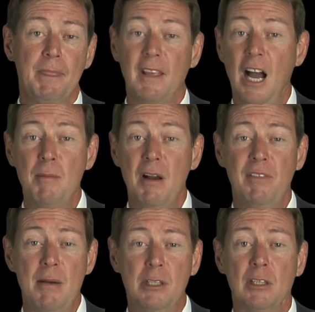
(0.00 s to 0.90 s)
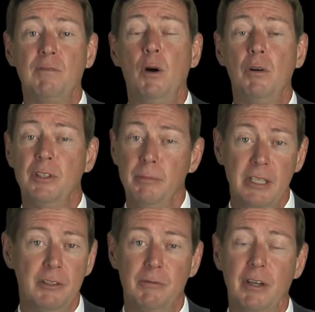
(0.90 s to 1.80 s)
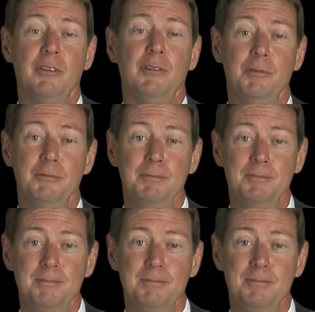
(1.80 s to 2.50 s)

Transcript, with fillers: I and my family look forward to meeting you very soon.